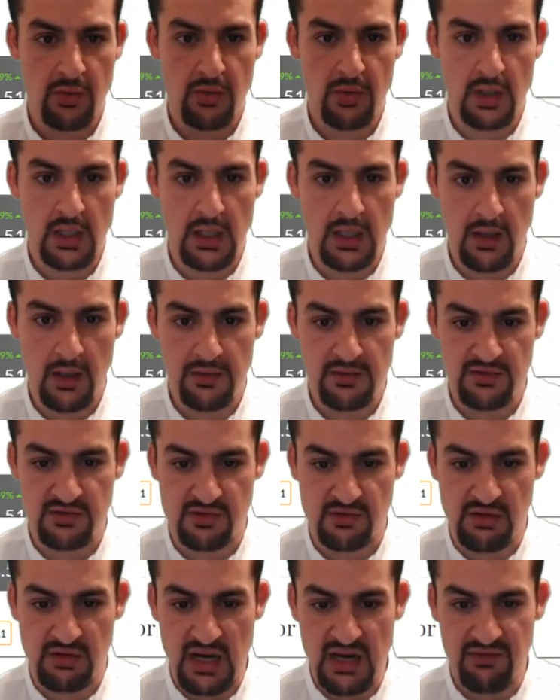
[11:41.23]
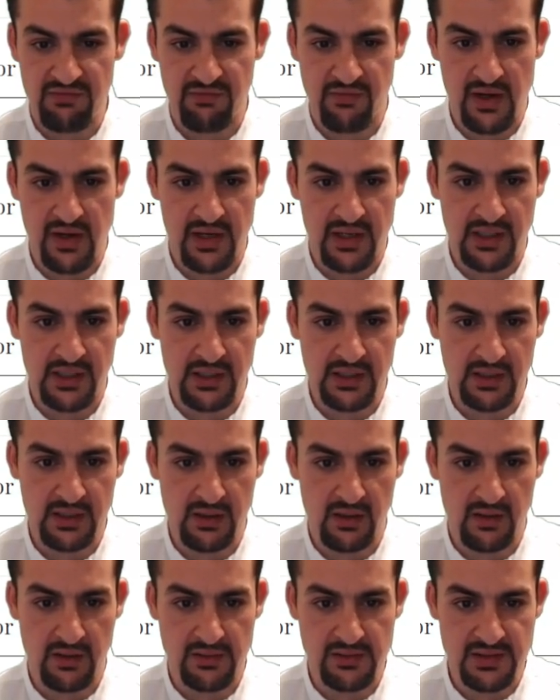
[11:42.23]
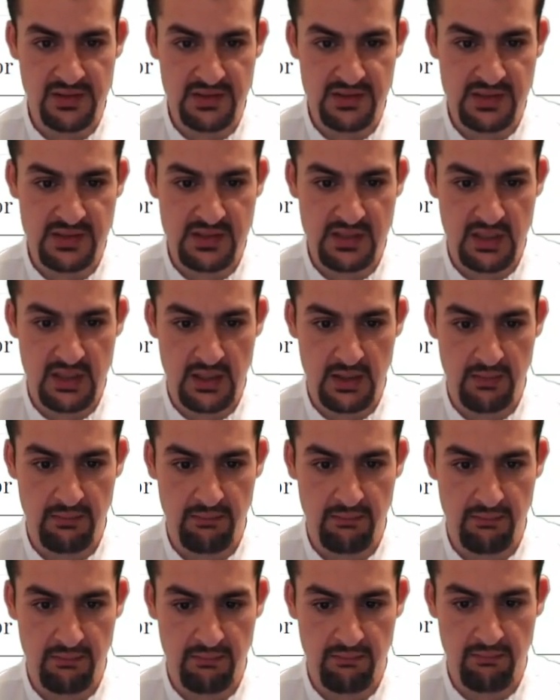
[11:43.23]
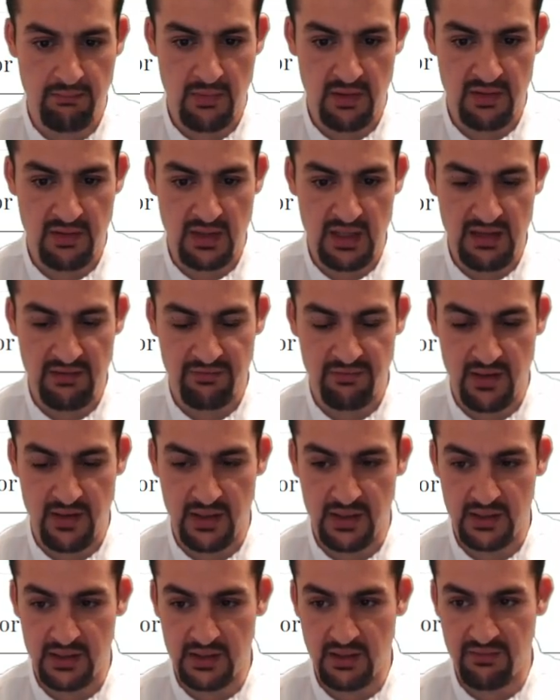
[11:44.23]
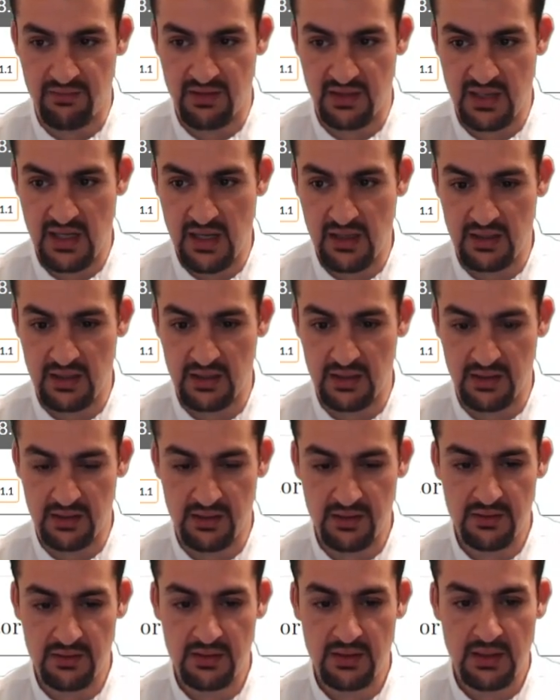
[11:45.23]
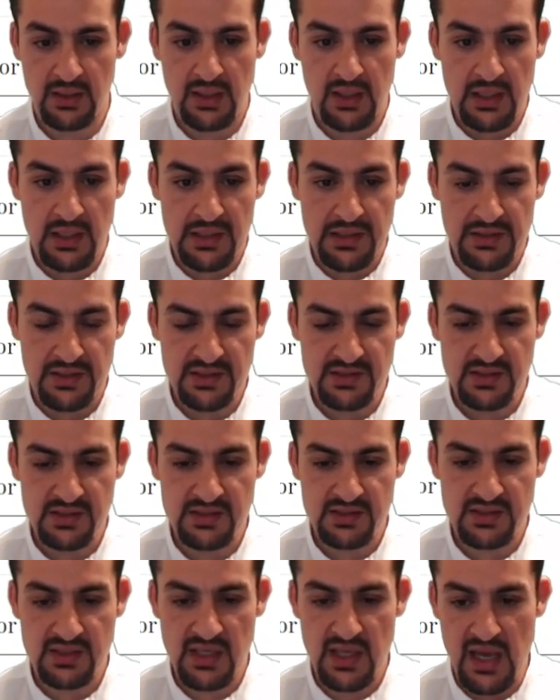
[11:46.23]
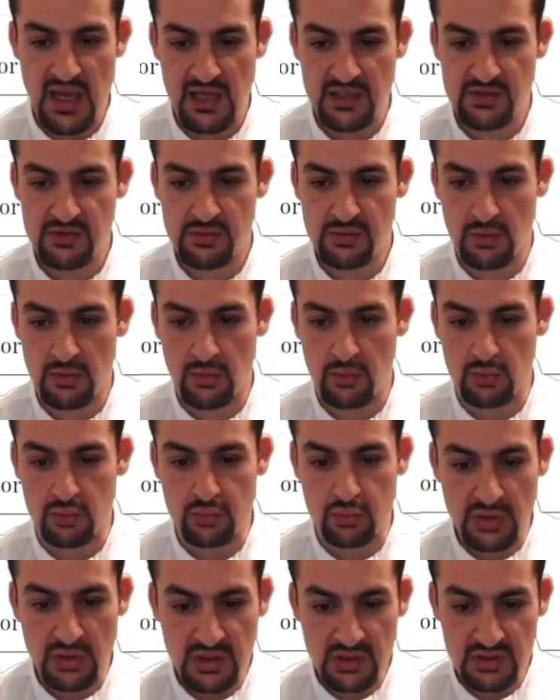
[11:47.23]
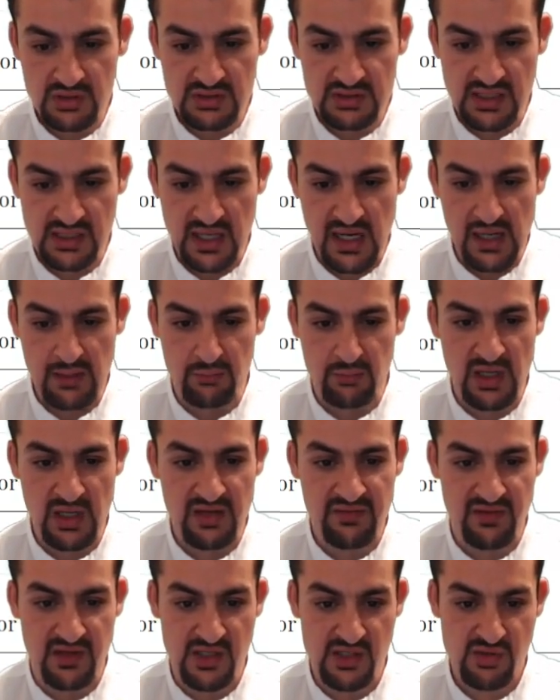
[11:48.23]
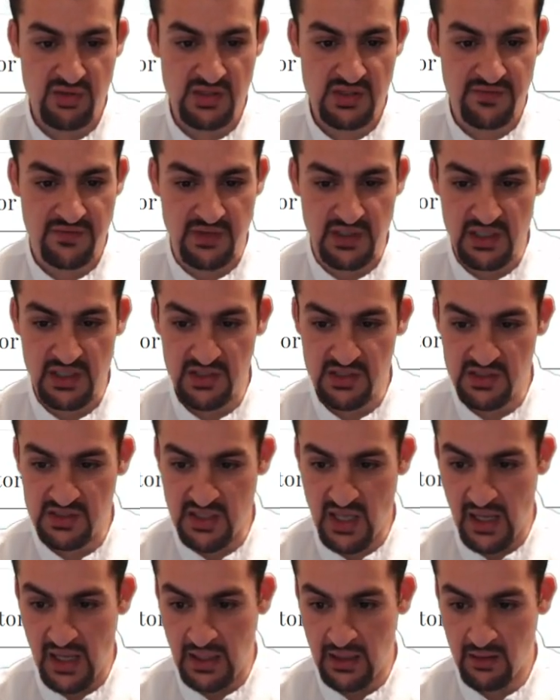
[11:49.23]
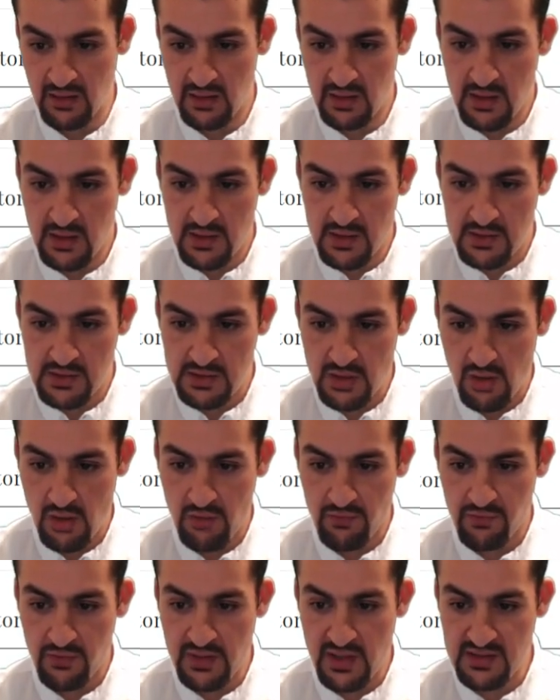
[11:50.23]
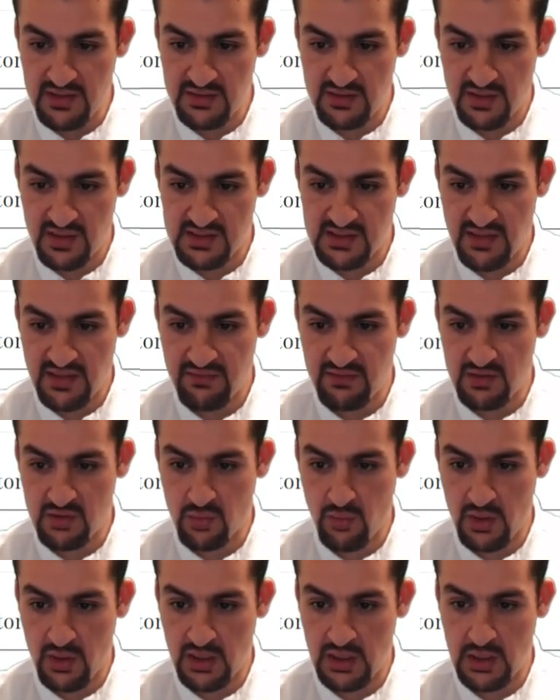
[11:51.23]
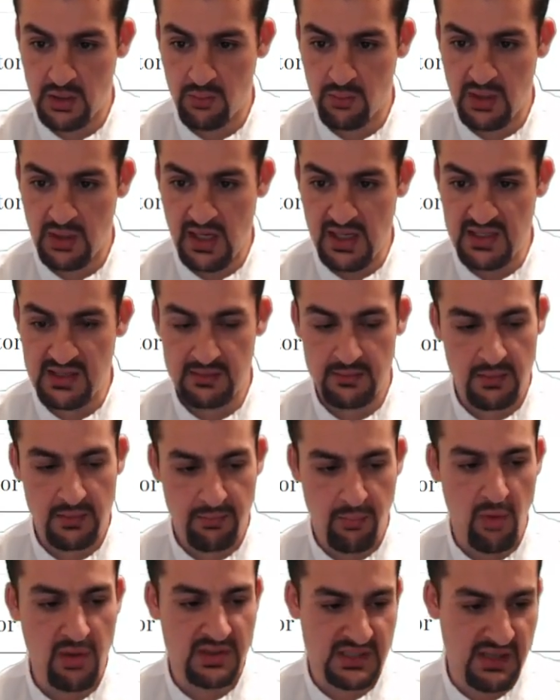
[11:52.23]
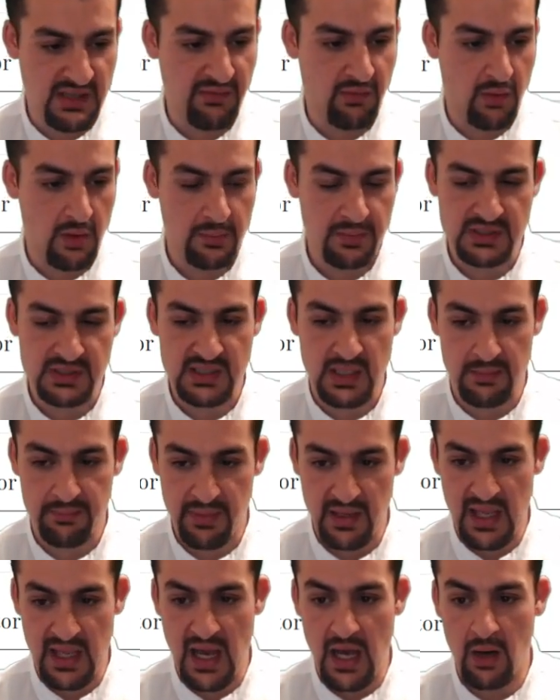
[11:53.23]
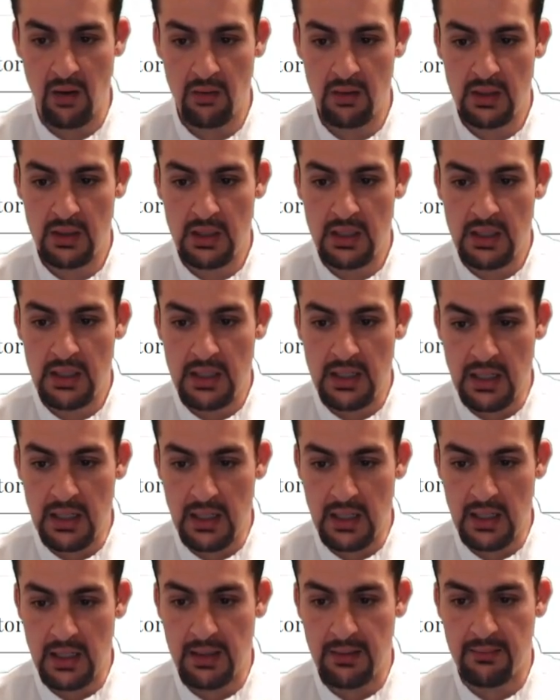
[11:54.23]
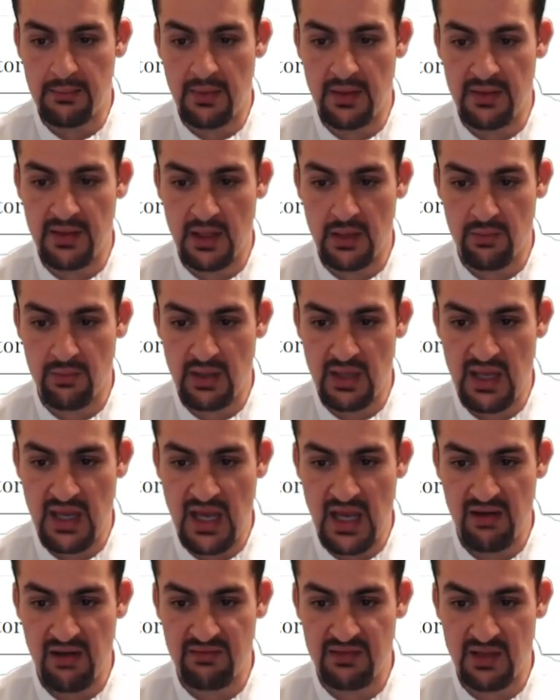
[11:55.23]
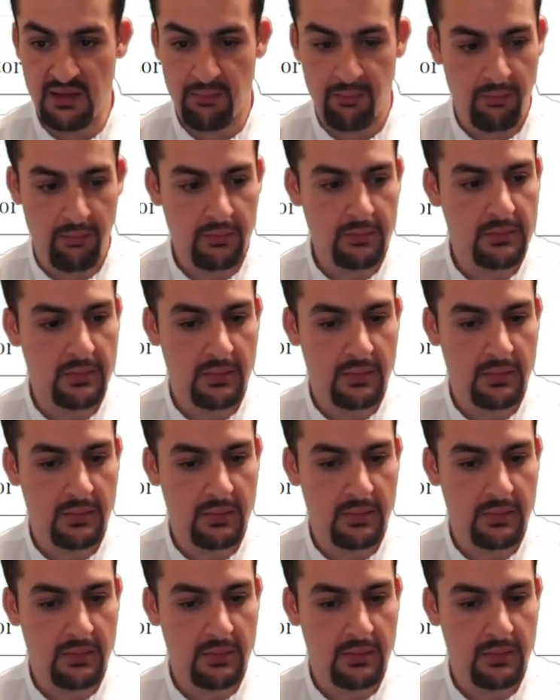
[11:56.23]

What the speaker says: you this graph right here on this on the left right here of the calculator. This is the actual real-time rate of interest for each day. So for yesterday, 7/20, we got a 0.71% payout, and then we have the